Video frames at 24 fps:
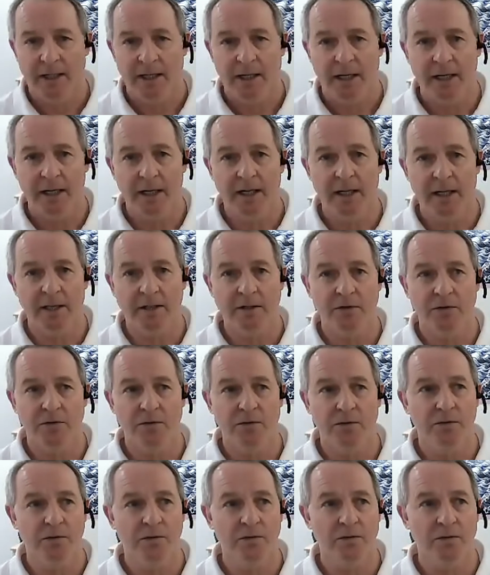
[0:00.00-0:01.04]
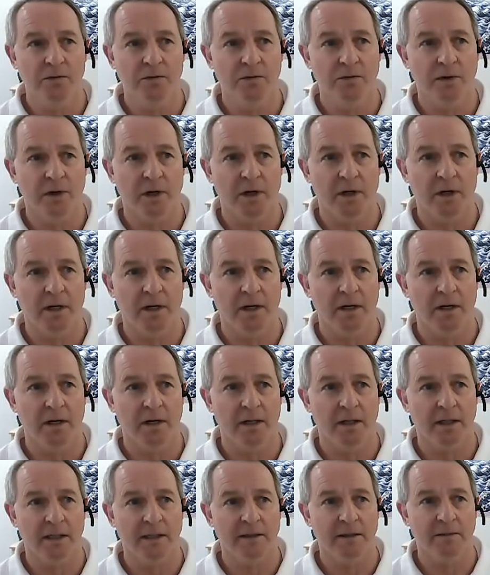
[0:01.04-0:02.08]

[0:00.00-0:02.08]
and you uh,